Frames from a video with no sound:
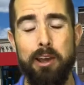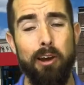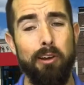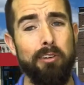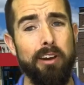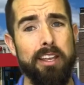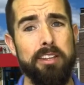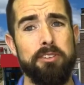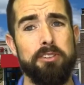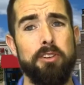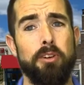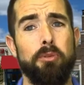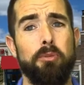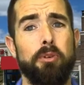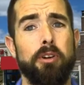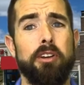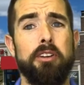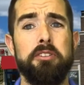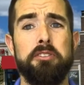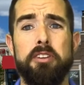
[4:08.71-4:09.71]
All right, so
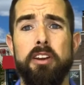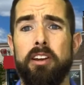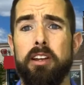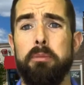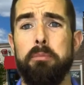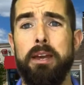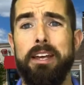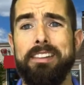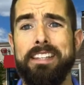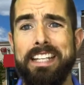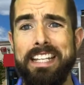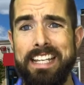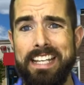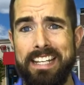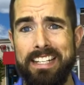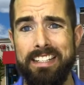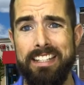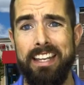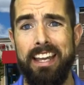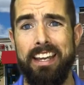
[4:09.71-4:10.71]
we're going to talk about the
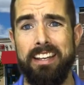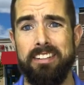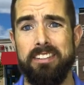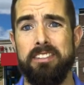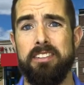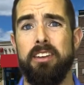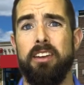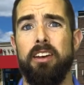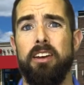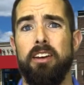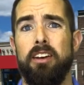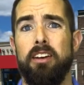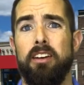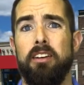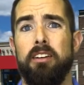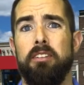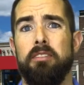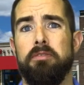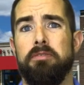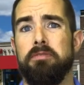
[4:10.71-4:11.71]
index
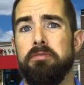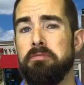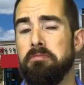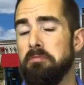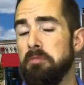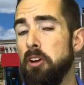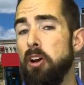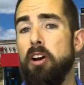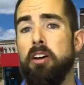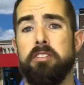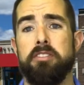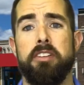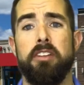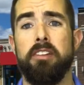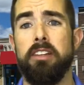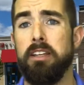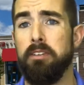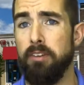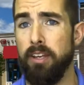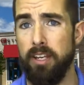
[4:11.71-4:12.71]
of cost
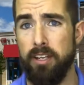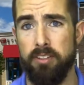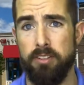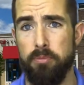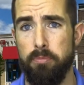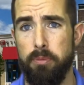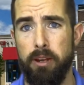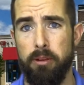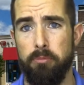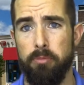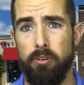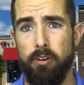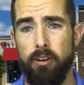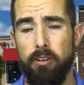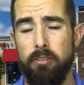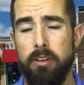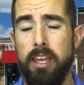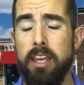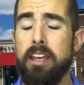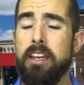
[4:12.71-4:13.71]
of living in
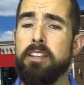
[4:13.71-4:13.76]
Springboro.